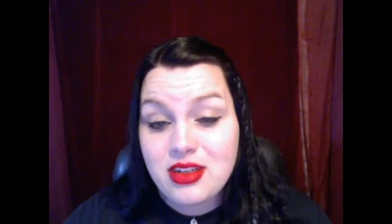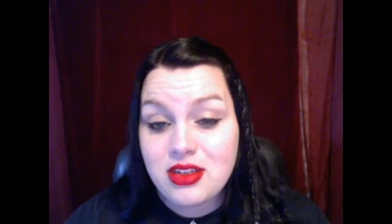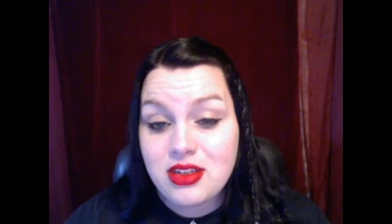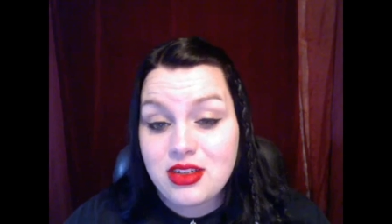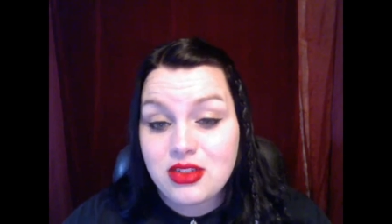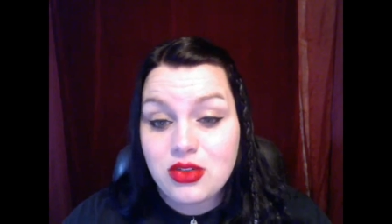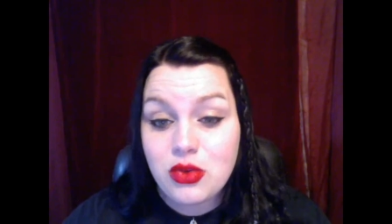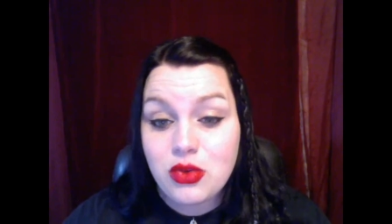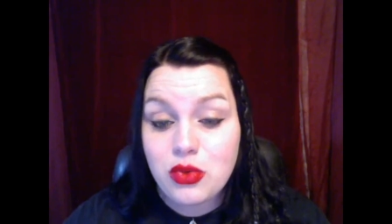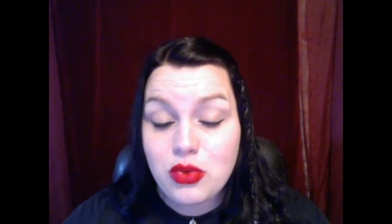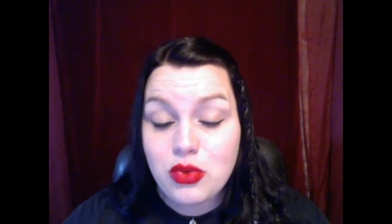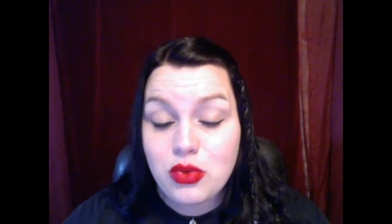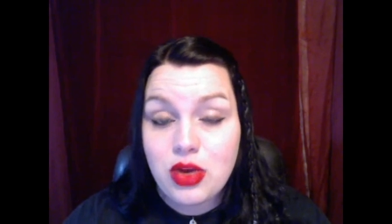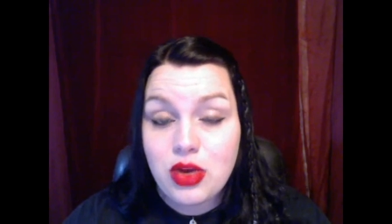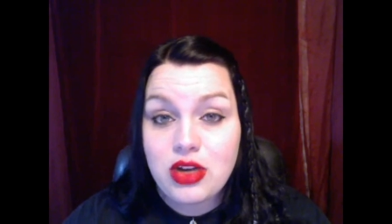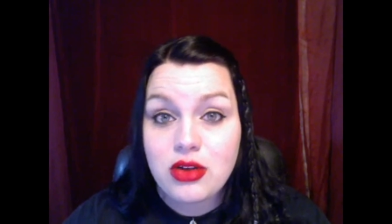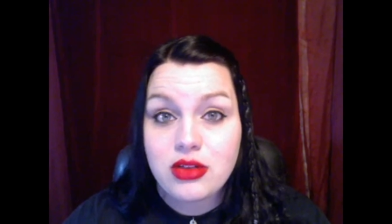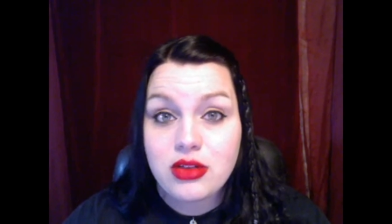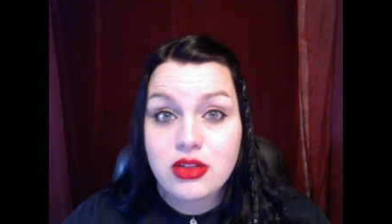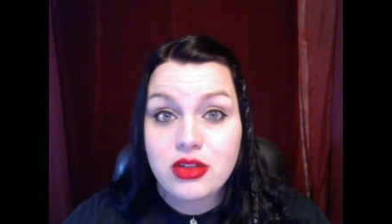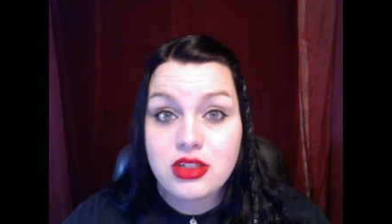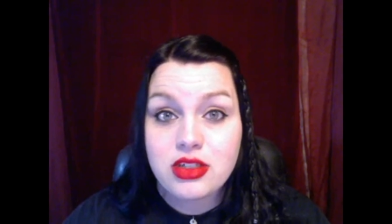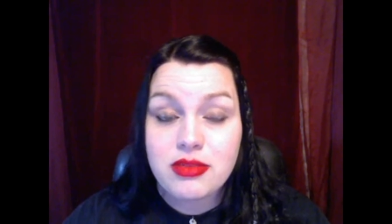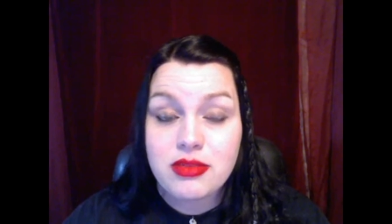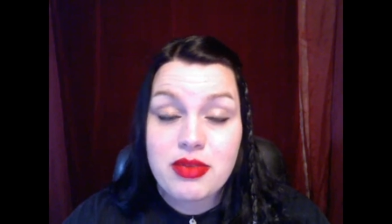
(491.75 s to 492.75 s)
so I know
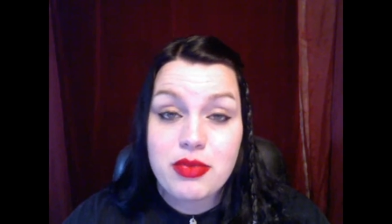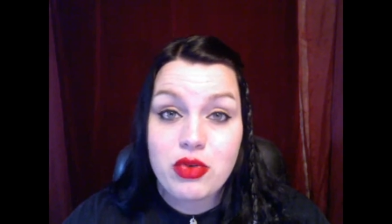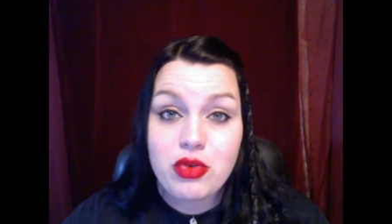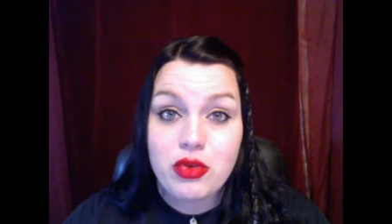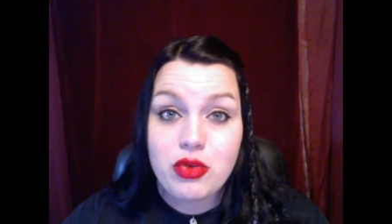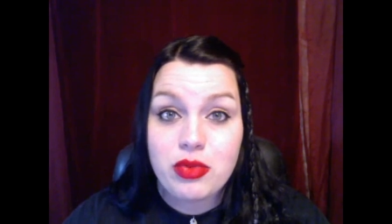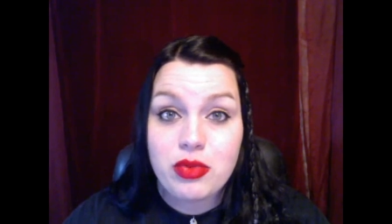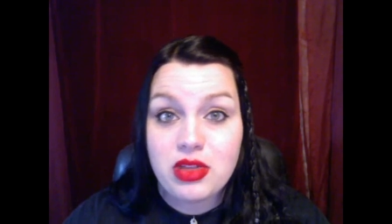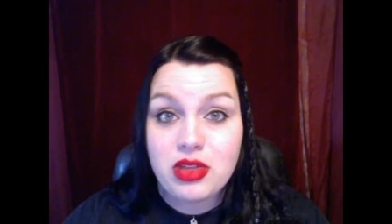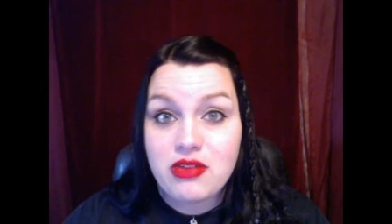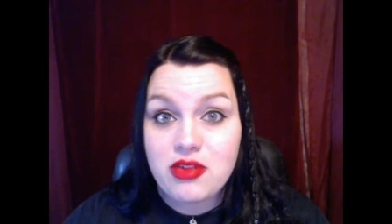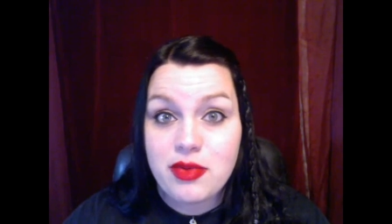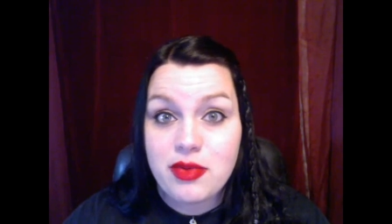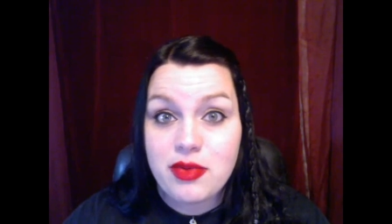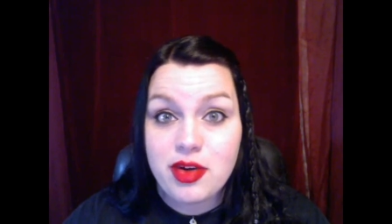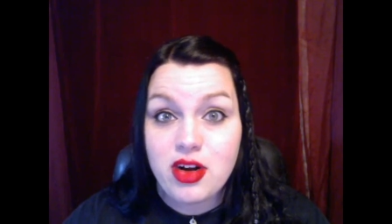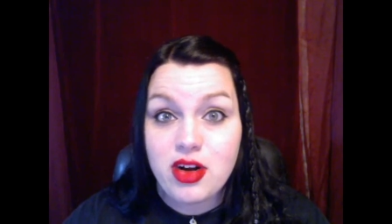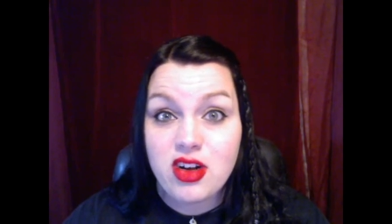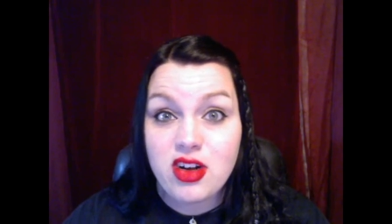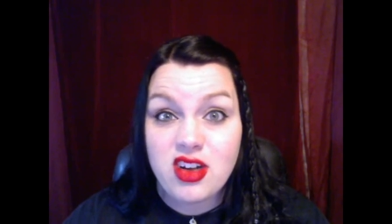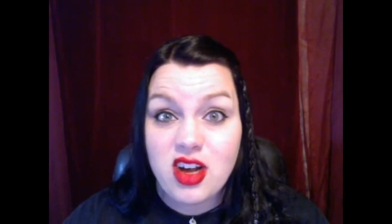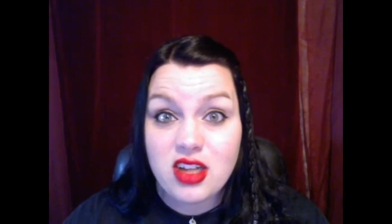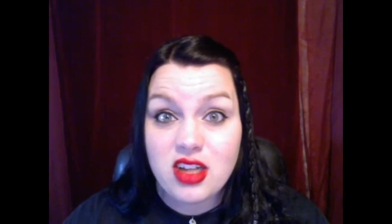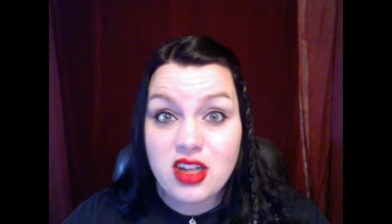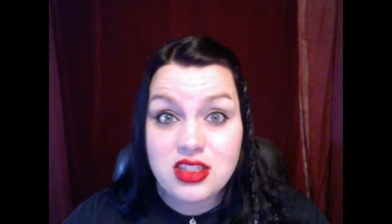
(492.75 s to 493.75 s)
there's some people who believe that we're all
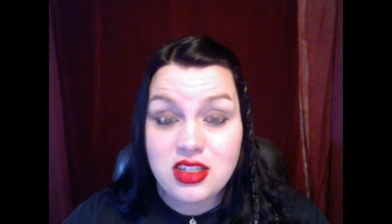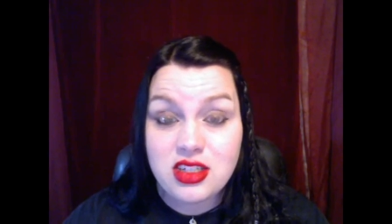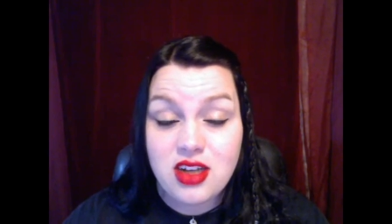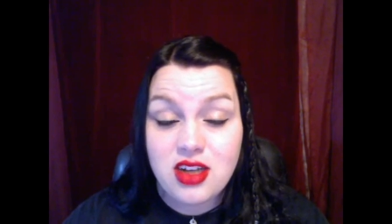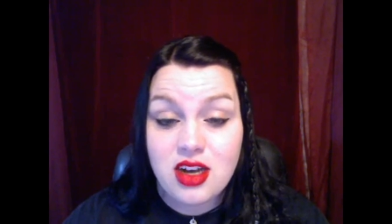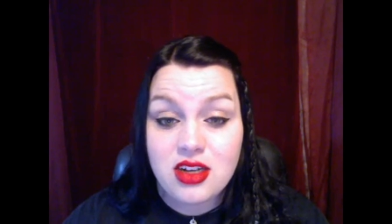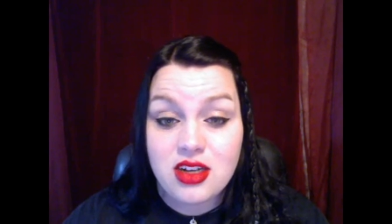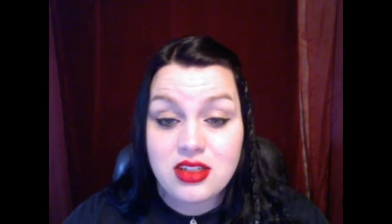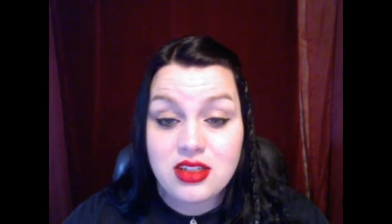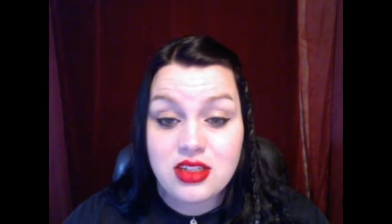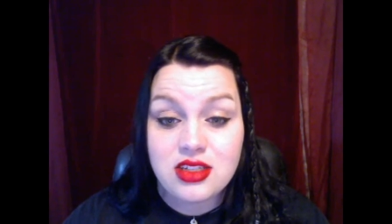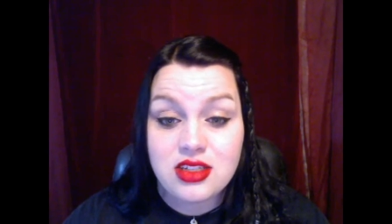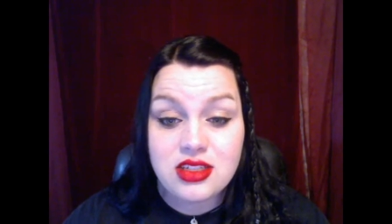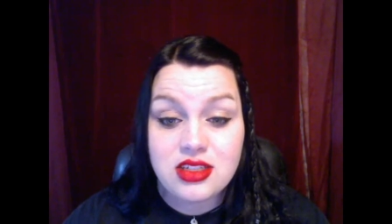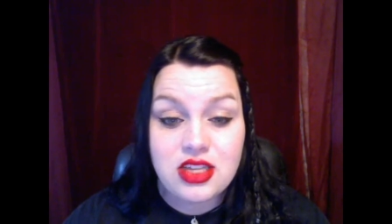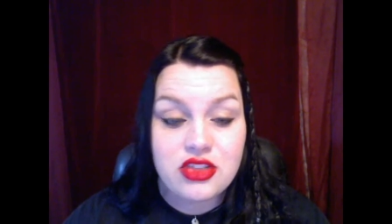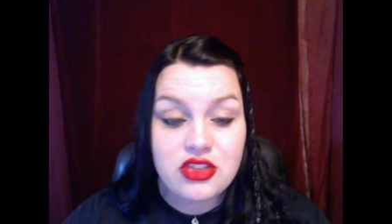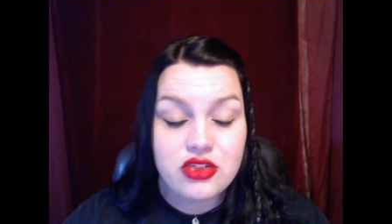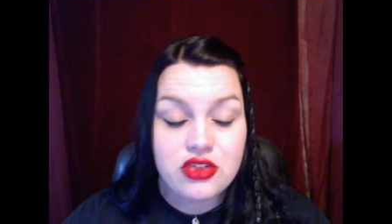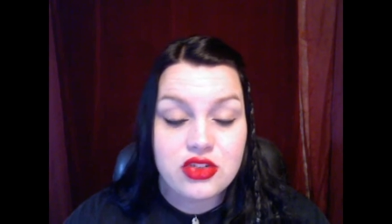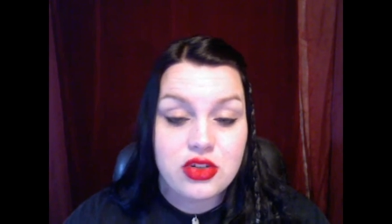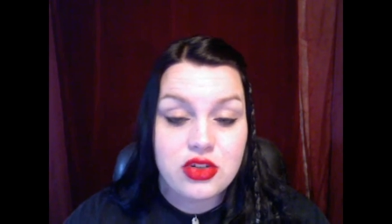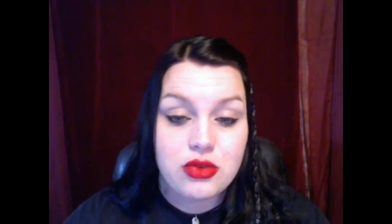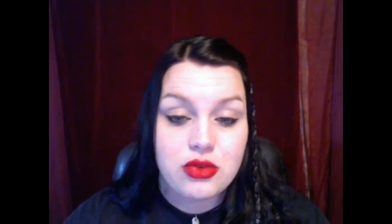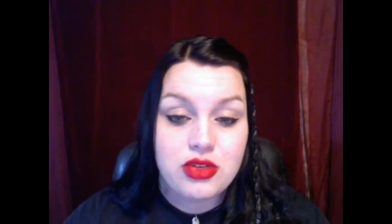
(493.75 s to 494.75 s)
gods and goddesses, and that
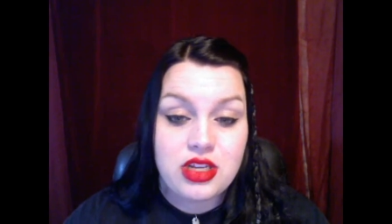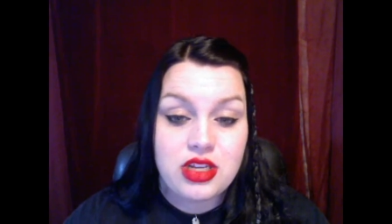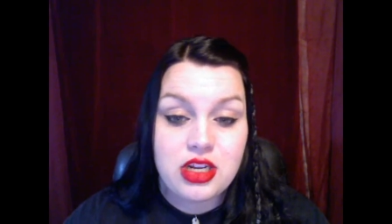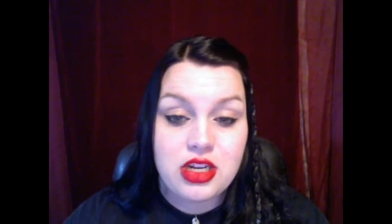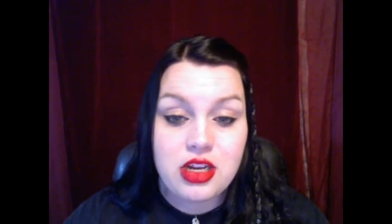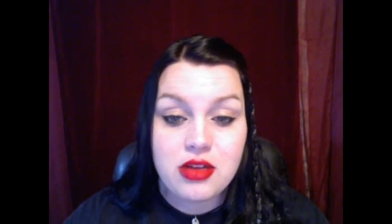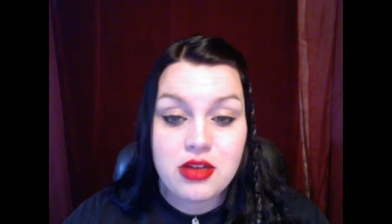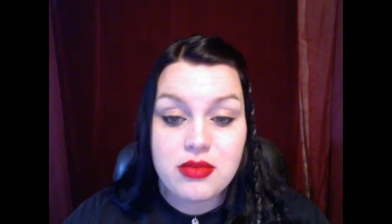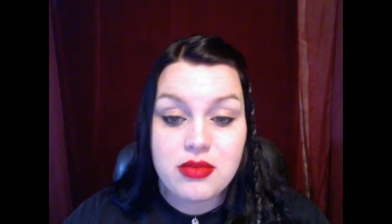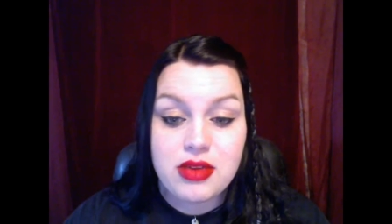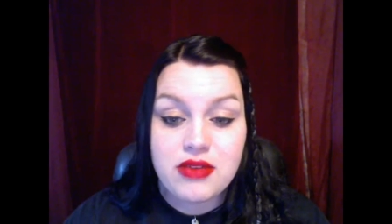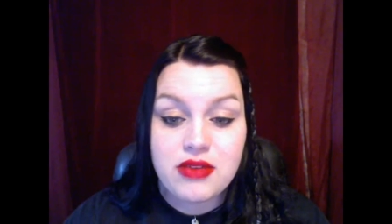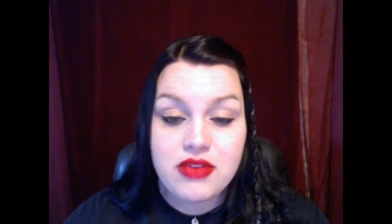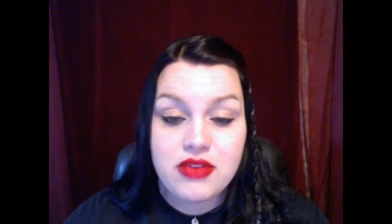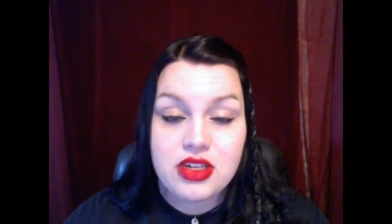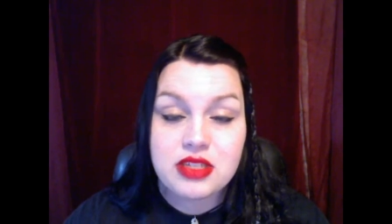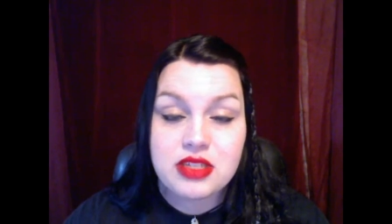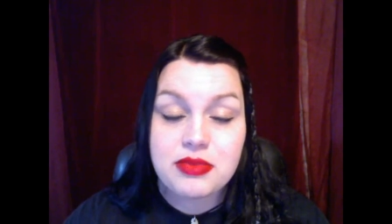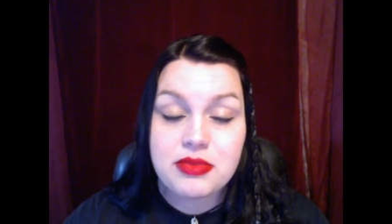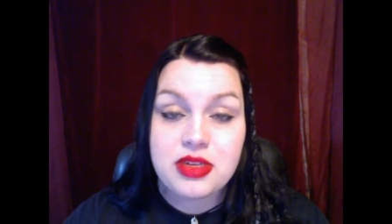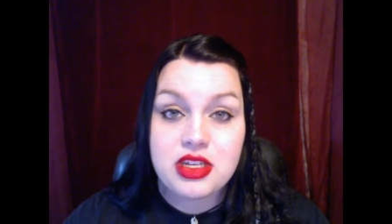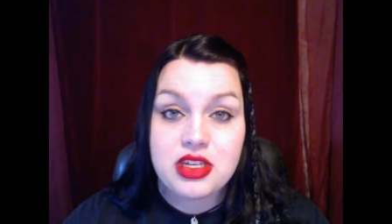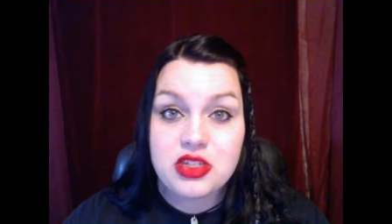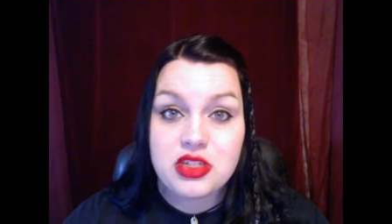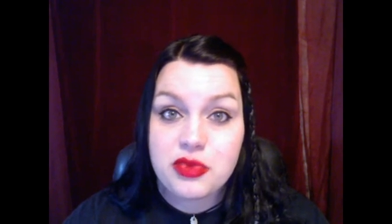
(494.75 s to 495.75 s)
there's no deity above us,
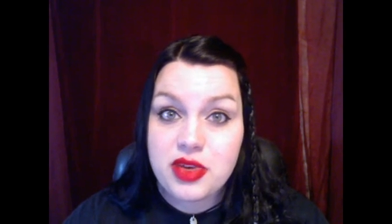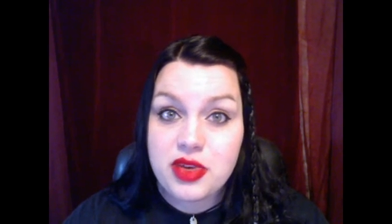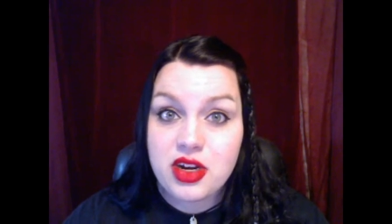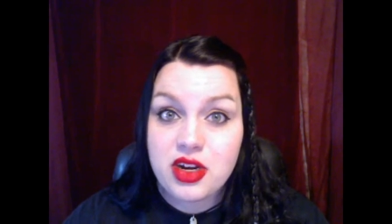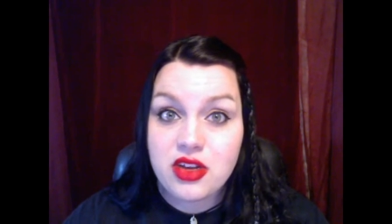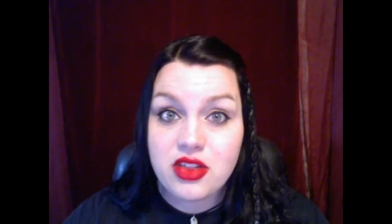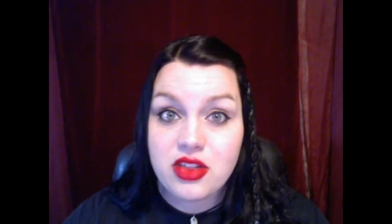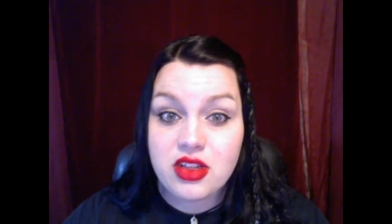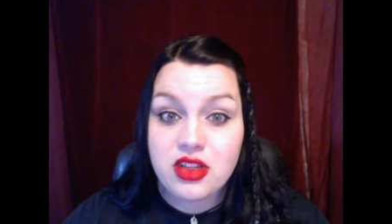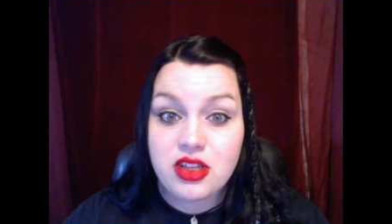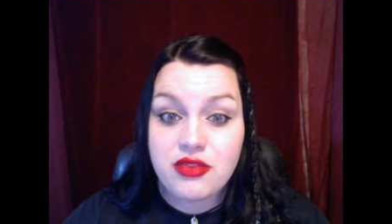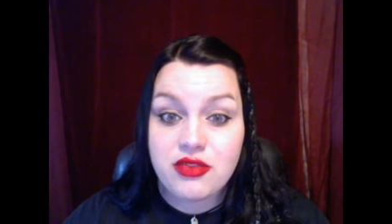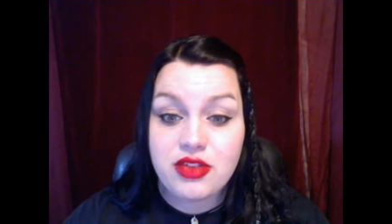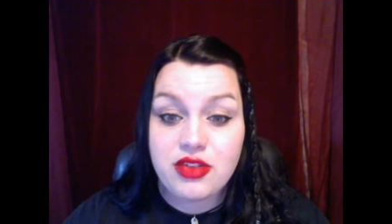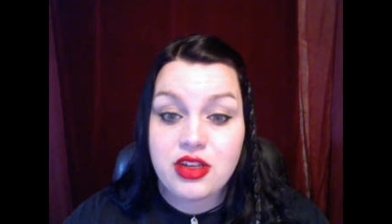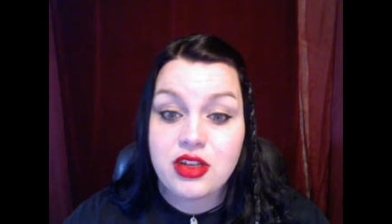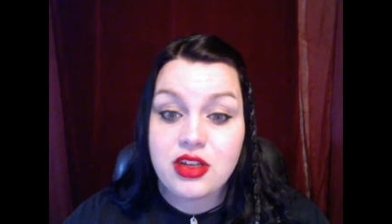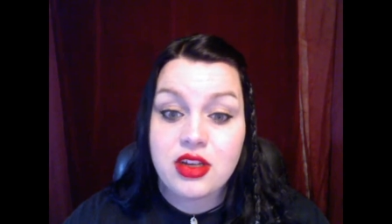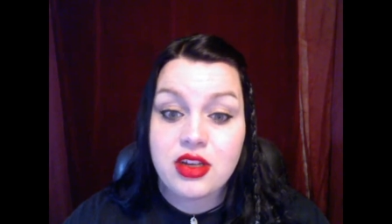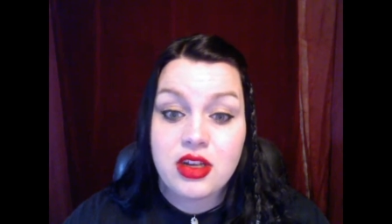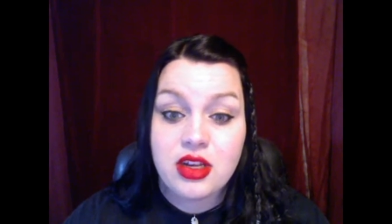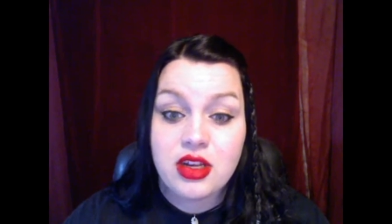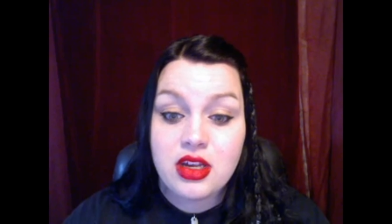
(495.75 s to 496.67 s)
because we are the living,